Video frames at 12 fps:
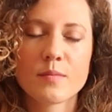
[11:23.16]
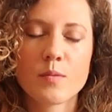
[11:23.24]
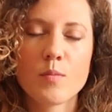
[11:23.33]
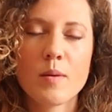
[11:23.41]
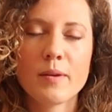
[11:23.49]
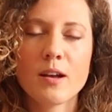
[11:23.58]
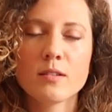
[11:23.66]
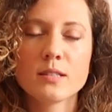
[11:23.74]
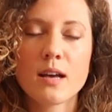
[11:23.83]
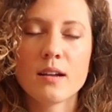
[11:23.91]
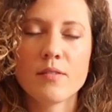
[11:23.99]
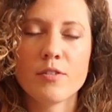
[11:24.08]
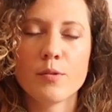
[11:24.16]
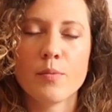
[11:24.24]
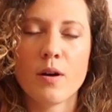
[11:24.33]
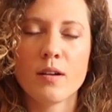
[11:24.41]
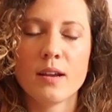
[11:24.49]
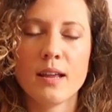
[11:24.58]
Maybe outside of your
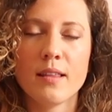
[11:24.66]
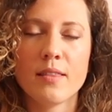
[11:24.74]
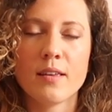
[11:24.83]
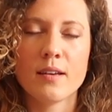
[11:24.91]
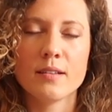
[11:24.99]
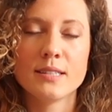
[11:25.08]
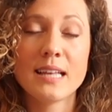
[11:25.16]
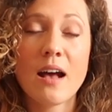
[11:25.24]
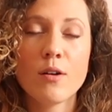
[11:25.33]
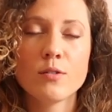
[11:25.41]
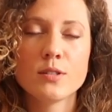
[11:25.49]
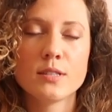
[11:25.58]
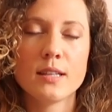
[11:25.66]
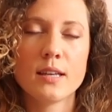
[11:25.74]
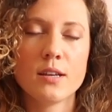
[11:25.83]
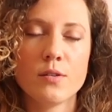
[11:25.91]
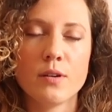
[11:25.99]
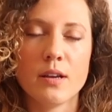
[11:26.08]
body, the sounds that
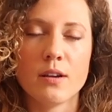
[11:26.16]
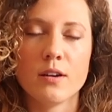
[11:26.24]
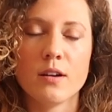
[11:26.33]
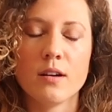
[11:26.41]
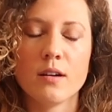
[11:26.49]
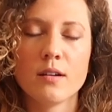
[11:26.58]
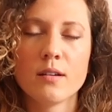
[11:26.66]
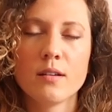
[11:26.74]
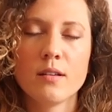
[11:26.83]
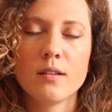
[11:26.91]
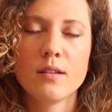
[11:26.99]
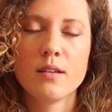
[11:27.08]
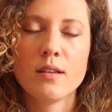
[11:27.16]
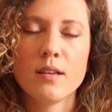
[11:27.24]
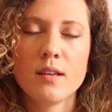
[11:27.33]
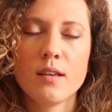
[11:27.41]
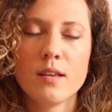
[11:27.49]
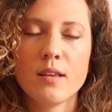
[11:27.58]
you hear,
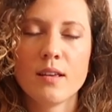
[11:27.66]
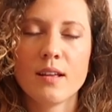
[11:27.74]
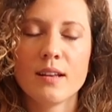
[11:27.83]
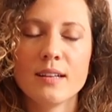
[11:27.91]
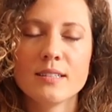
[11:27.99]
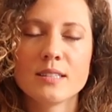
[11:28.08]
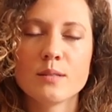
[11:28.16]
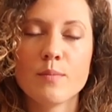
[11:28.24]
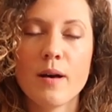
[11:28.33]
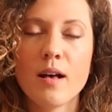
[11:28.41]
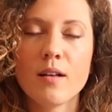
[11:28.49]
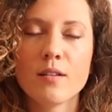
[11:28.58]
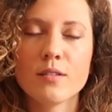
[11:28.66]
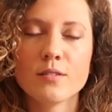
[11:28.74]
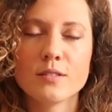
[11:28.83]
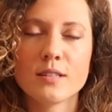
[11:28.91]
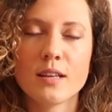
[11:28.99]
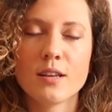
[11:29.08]
any
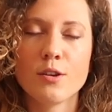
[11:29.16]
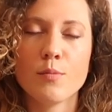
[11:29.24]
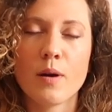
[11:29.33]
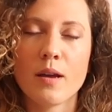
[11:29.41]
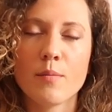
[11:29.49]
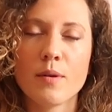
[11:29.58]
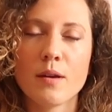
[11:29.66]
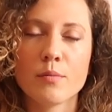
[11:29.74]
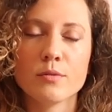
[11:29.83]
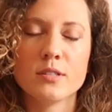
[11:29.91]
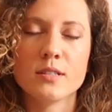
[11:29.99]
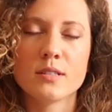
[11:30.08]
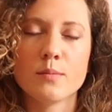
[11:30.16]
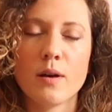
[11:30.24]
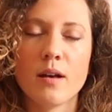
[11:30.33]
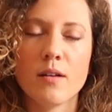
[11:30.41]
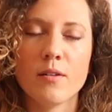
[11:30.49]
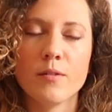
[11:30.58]
smells that you might be able to
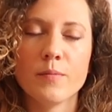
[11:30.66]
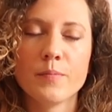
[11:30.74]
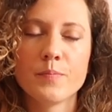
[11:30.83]
smell.